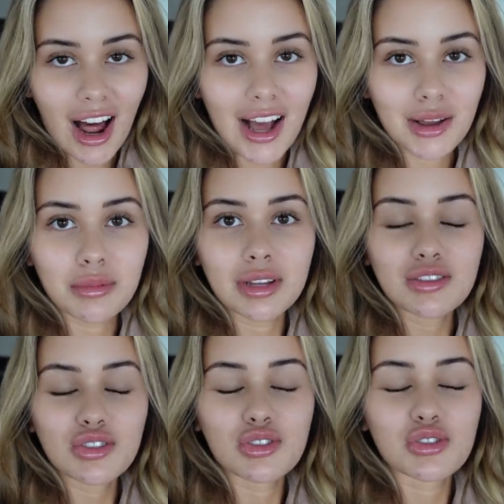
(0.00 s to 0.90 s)
I'm
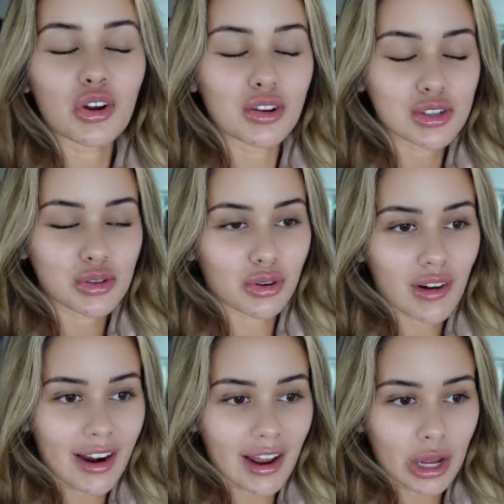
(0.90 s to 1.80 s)
so sore
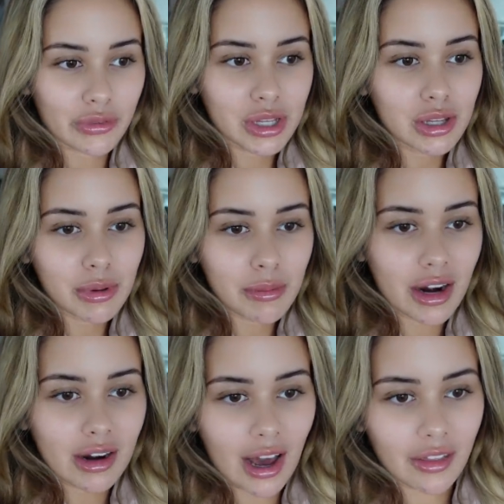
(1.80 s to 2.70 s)
right now. I feel a little bit
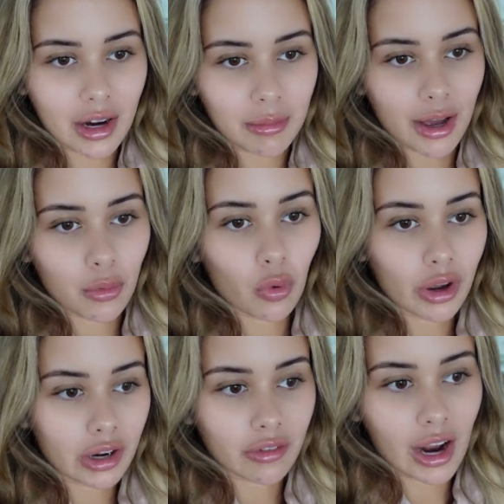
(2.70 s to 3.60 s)
better now that I'm like
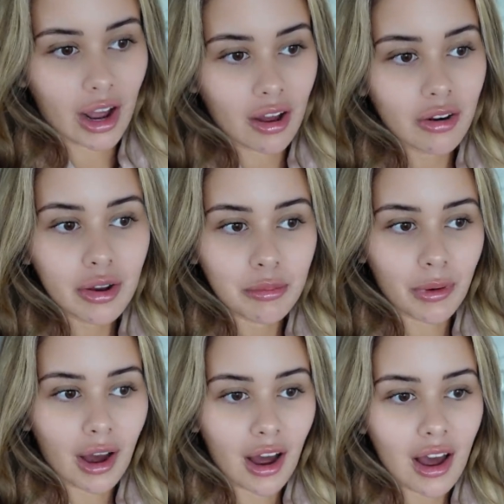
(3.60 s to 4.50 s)
walking around,
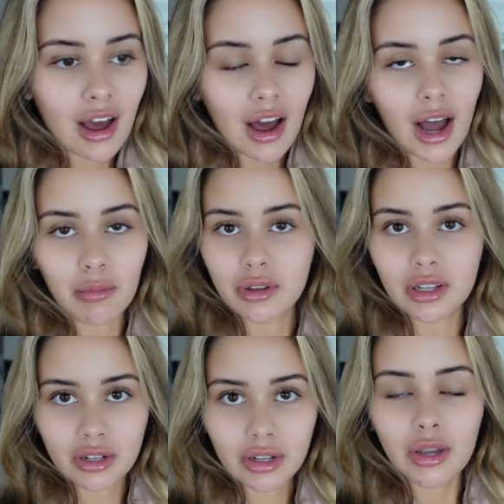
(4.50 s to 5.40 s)
but I'm
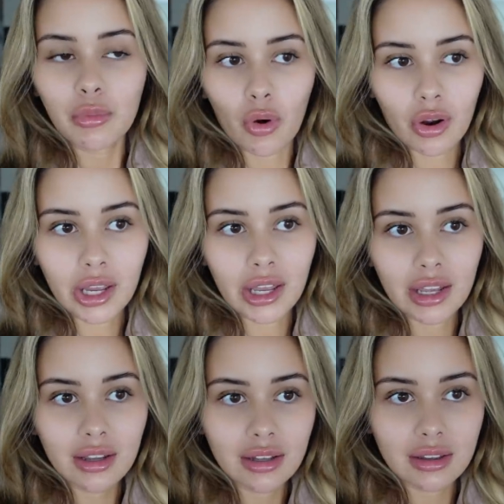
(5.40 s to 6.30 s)
literally
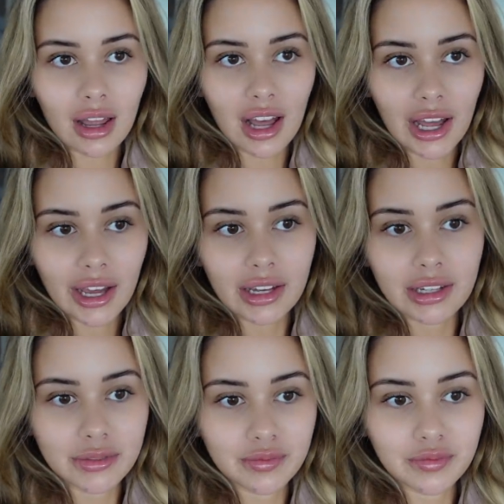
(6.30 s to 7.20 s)
walking like,